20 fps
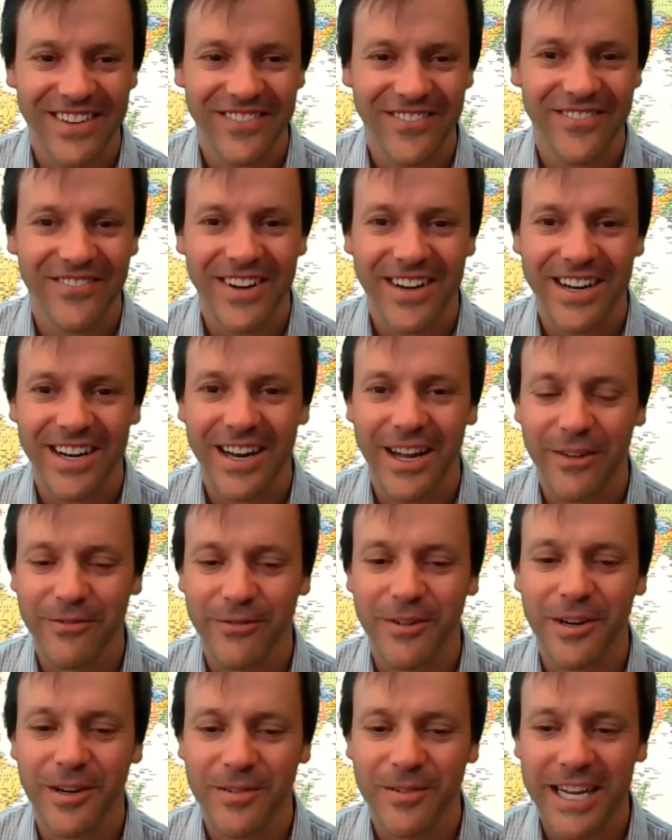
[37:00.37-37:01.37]
fair enough.
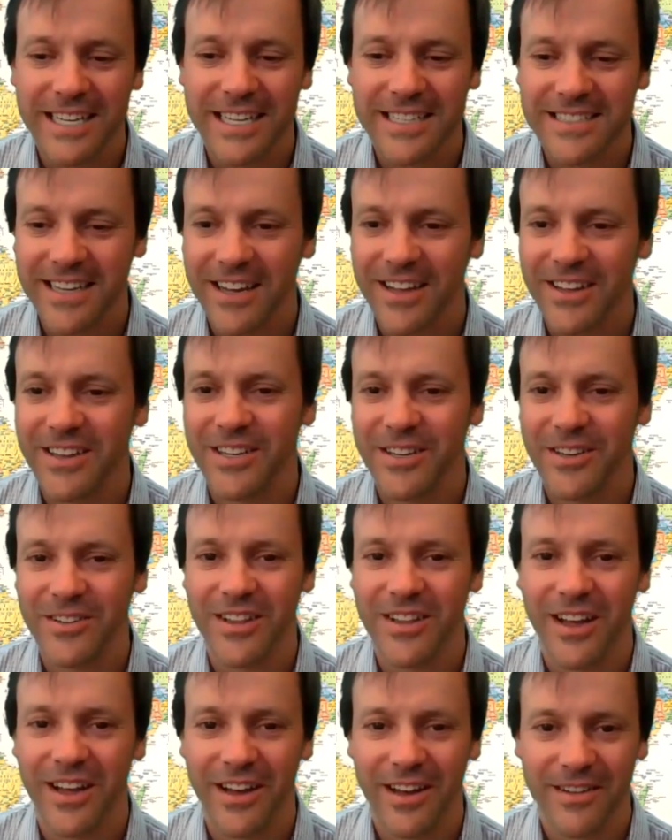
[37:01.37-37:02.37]
Well, we can tell that you
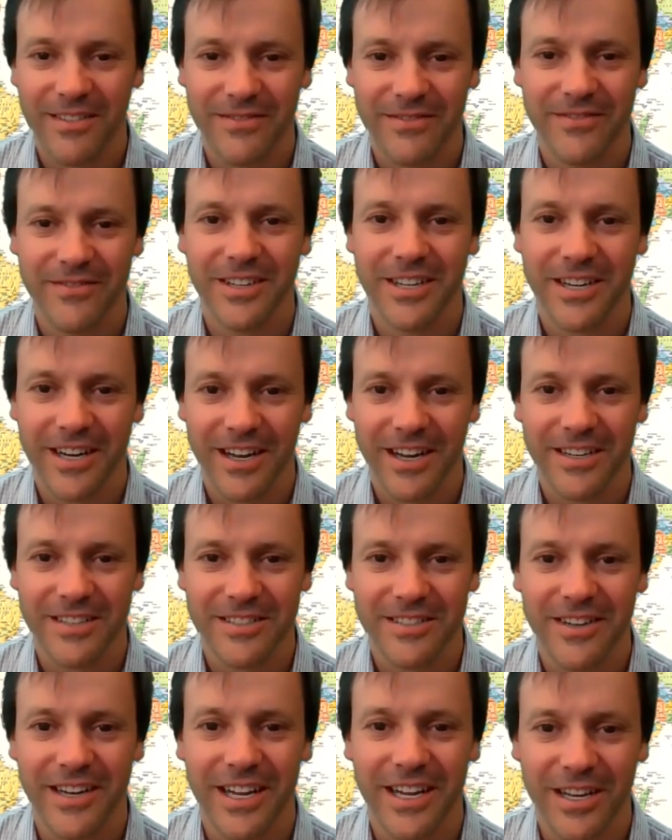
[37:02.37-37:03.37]
love your
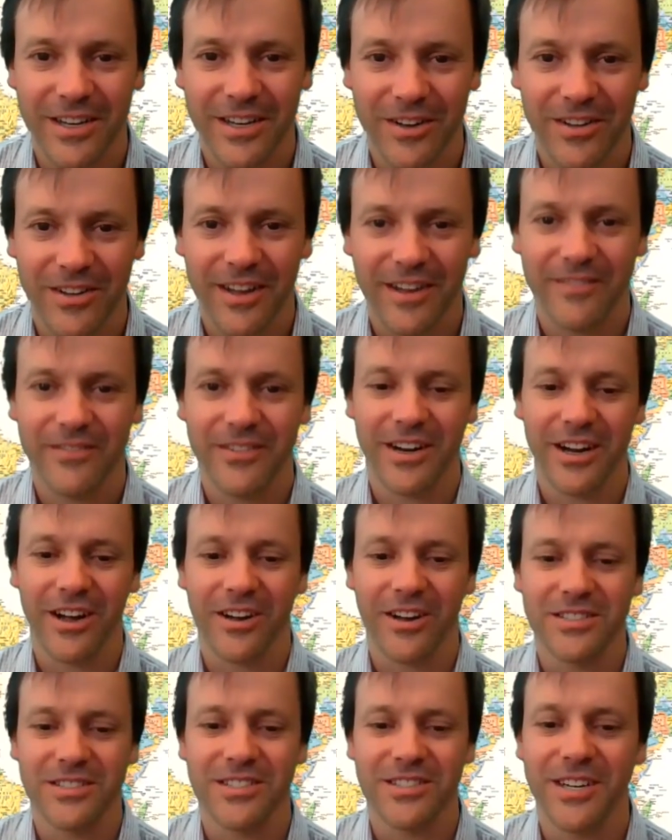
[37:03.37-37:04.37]
country and you love your
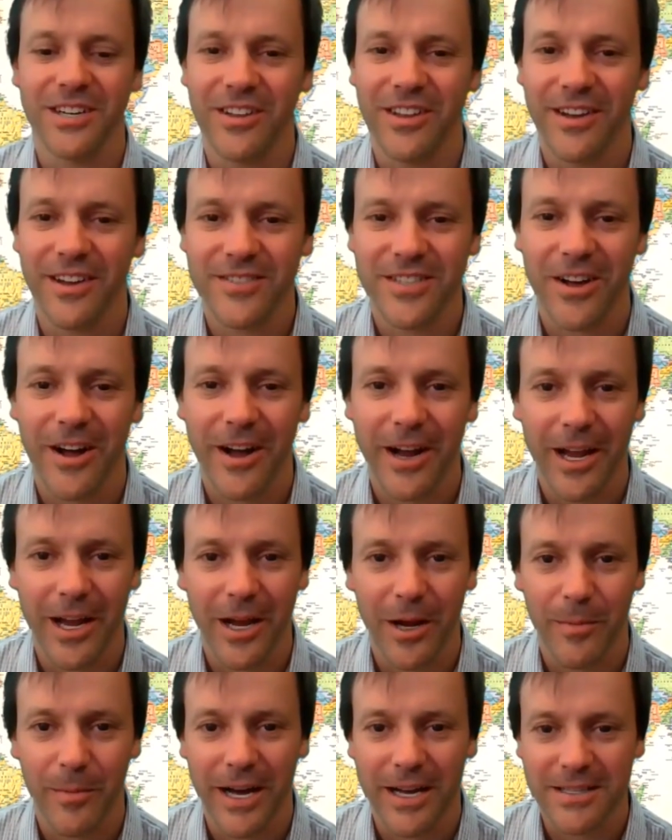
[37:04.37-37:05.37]
culture and you love
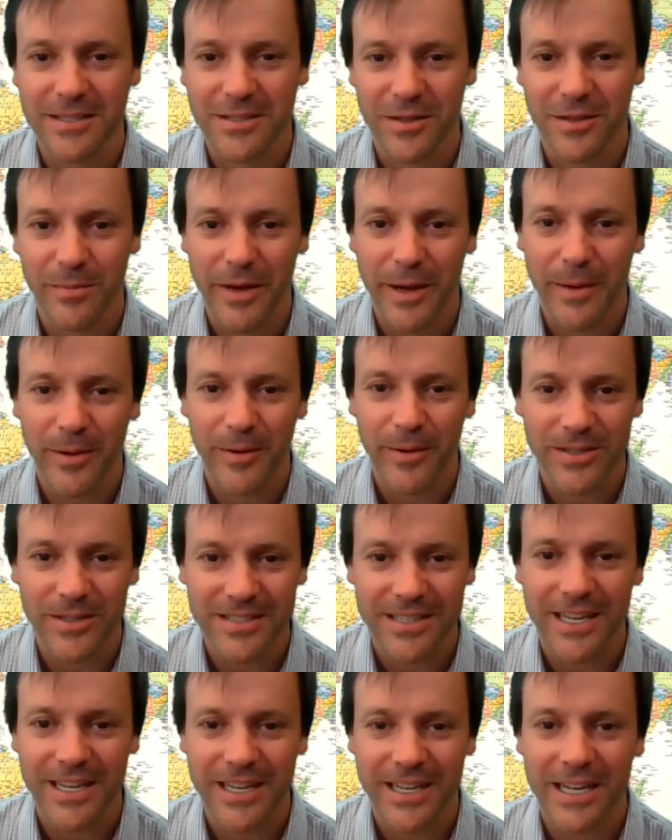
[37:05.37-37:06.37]
talking about. It. So maybe we'll
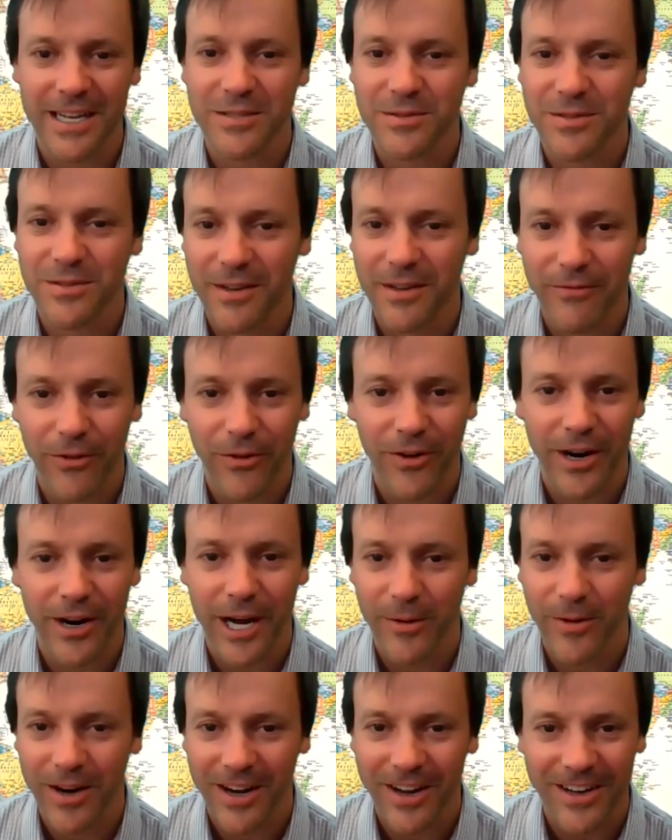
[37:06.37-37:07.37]
schedule a
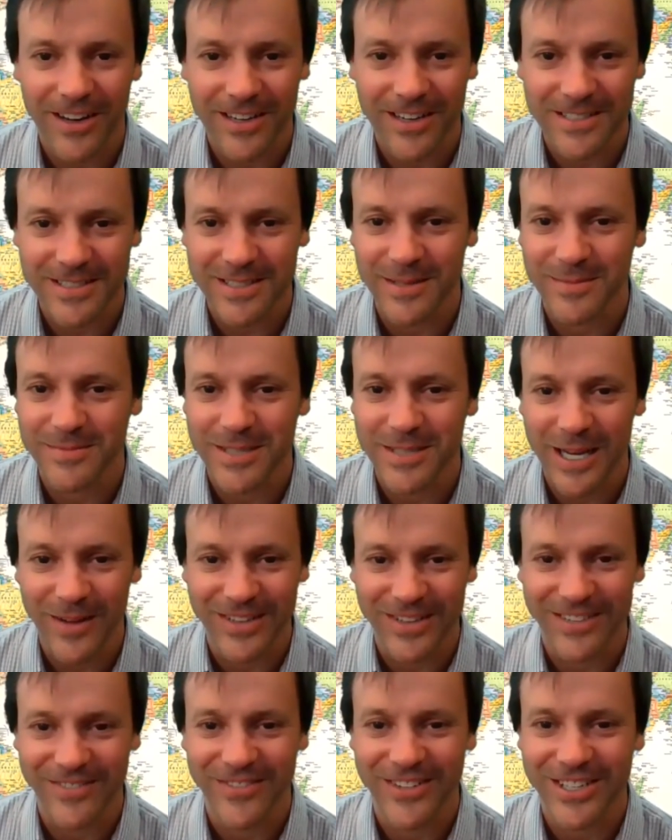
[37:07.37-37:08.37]
four-hour call sometime
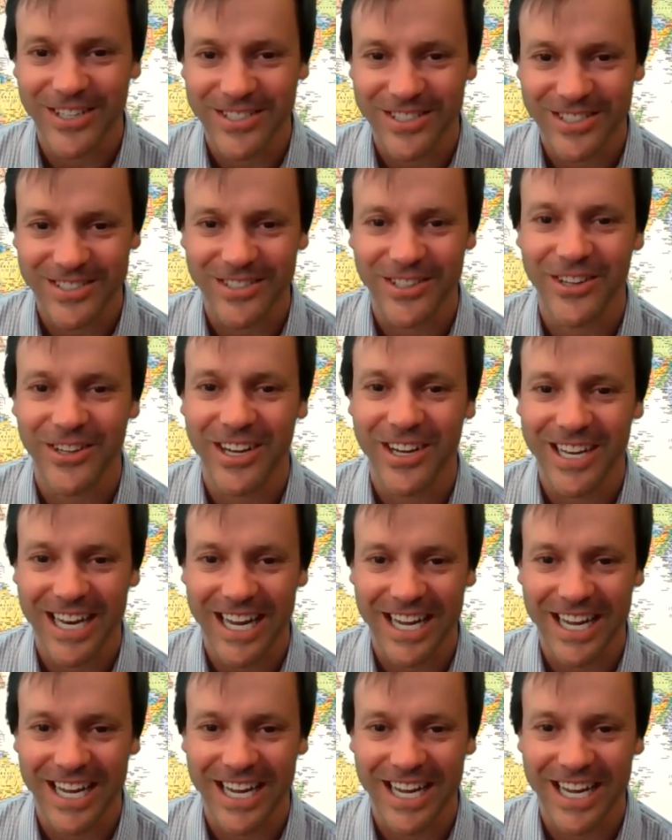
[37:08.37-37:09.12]
in the future so you can